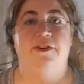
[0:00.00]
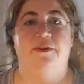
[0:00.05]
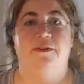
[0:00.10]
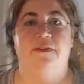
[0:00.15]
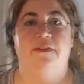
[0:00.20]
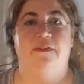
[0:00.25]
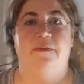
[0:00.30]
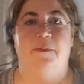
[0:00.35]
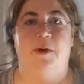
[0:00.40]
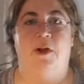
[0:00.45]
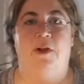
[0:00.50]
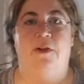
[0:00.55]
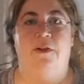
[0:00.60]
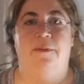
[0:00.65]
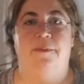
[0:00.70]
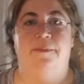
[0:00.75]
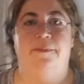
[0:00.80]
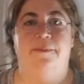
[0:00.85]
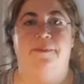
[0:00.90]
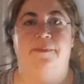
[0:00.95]
darn small.
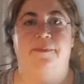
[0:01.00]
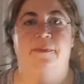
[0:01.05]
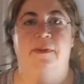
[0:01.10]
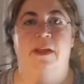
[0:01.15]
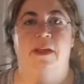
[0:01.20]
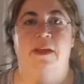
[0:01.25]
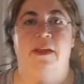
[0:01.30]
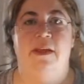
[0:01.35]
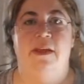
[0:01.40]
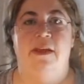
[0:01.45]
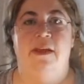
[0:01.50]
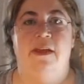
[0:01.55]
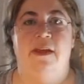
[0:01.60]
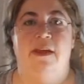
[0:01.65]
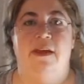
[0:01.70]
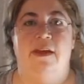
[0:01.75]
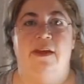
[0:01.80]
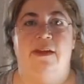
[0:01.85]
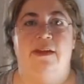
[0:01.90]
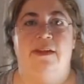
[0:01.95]

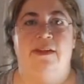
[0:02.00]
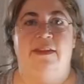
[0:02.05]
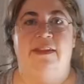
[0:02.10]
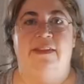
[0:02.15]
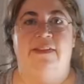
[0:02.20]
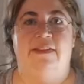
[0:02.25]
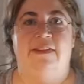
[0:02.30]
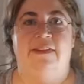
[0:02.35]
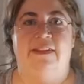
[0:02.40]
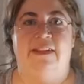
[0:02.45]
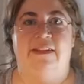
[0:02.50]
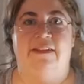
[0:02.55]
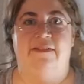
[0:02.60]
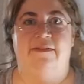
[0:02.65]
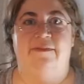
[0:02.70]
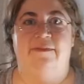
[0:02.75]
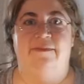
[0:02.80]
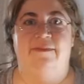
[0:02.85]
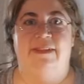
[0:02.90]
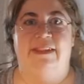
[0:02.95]
This is it.
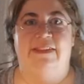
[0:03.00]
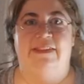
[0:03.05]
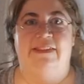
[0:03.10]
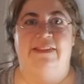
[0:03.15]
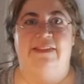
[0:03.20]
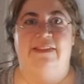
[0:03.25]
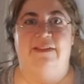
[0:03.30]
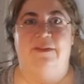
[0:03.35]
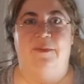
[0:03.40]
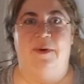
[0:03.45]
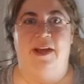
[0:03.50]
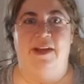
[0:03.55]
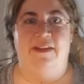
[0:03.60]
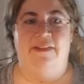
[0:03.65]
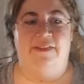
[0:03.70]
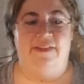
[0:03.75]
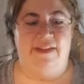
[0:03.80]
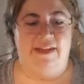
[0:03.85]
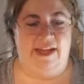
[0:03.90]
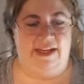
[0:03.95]
This is as wide
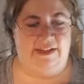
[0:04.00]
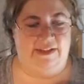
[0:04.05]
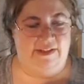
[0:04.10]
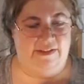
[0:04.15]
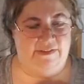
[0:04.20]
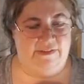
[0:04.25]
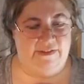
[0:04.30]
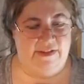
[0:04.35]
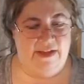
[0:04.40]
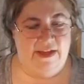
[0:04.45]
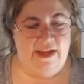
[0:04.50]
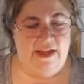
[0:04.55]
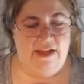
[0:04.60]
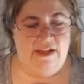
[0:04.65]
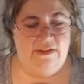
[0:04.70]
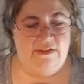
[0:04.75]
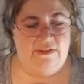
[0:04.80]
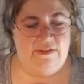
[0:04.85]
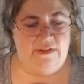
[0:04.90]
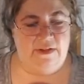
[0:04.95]
as the neck is.
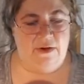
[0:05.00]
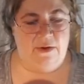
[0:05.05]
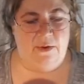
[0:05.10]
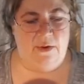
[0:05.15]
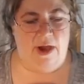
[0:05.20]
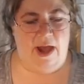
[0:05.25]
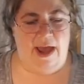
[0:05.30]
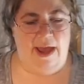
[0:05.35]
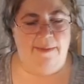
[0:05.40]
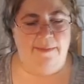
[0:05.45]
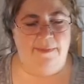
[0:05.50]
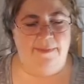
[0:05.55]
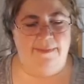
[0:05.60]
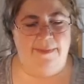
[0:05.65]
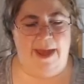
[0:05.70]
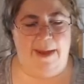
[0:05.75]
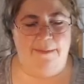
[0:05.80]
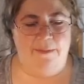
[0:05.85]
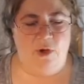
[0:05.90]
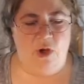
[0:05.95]
So I'm
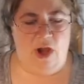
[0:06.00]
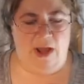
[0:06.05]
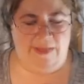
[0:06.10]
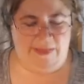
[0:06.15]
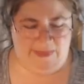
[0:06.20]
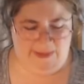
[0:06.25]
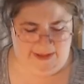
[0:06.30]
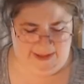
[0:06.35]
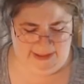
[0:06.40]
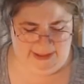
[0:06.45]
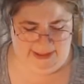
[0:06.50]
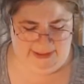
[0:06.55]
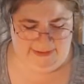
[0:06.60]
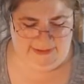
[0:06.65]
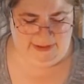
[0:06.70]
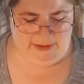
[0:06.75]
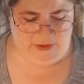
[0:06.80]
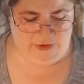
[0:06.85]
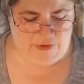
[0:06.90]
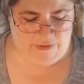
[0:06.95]
not thinking
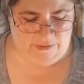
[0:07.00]
that I'll